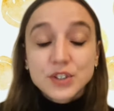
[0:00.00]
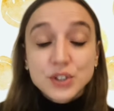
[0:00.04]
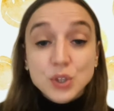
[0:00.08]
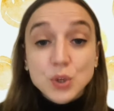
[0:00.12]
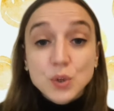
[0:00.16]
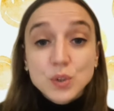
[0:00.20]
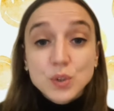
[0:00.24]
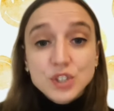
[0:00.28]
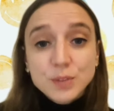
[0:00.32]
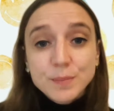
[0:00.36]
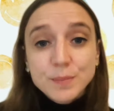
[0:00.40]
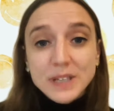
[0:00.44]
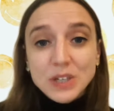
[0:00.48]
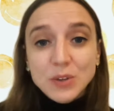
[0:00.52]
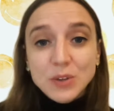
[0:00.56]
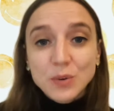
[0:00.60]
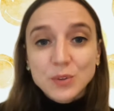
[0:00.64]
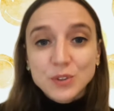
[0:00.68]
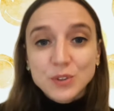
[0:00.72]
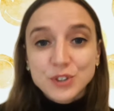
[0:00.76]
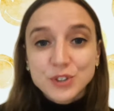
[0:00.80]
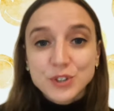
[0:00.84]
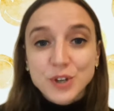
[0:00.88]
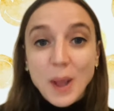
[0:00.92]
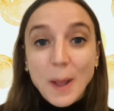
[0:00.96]
The
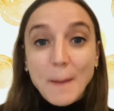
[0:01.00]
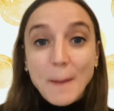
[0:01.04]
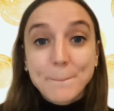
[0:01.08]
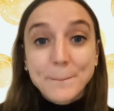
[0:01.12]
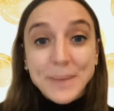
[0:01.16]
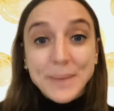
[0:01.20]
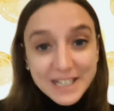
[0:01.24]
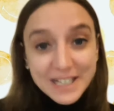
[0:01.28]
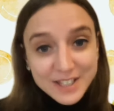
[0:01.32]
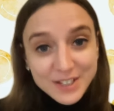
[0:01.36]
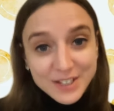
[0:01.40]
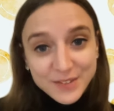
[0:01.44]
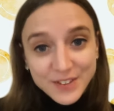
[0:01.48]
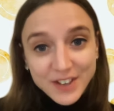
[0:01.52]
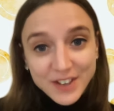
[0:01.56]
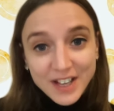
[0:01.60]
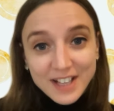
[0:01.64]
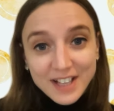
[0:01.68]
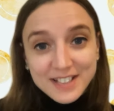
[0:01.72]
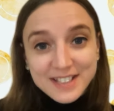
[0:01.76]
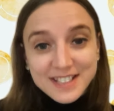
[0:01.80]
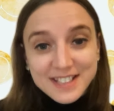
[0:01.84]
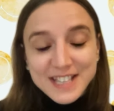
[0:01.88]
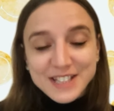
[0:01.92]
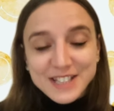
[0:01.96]
soon-to-be-launched
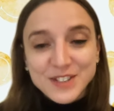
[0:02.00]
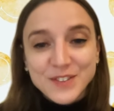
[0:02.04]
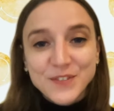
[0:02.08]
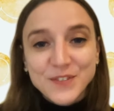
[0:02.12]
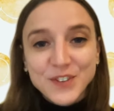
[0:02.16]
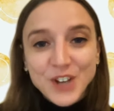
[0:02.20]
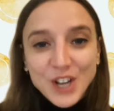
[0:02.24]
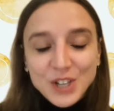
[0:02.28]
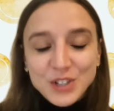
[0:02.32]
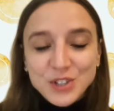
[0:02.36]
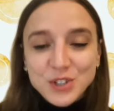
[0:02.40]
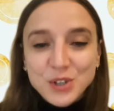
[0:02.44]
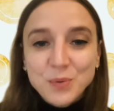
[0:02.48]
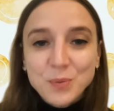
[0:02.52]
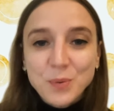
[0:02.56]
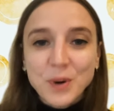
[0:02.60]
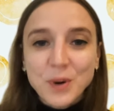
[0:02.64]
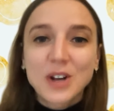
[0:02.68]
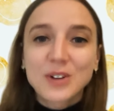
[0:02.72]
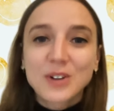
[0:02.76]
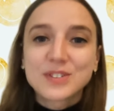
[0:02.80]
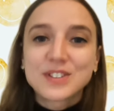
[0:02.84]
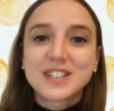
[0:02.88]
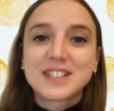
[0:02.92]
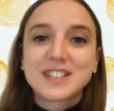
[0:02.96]
Betterverse is a virtual
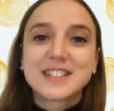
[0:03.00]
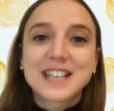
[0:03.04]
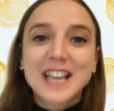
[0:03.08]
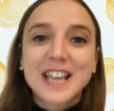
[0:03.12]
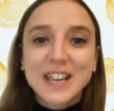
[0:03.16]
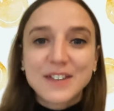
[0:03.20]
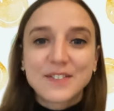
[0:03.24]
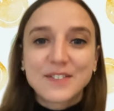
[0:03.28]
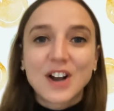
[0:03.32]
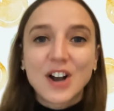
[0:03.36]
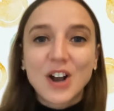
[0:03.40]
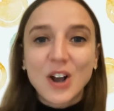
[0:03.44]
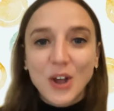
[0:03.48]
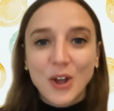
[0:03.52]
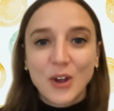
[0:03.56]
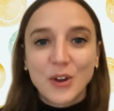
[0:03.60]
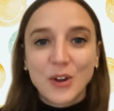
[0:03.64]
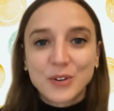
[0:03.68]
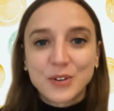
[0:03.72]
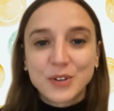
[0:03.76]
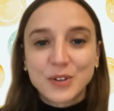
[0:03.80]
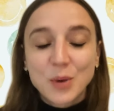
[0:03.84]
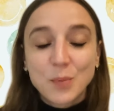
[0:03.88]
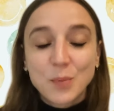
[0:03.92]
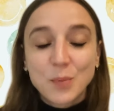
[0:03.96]
world to save our own,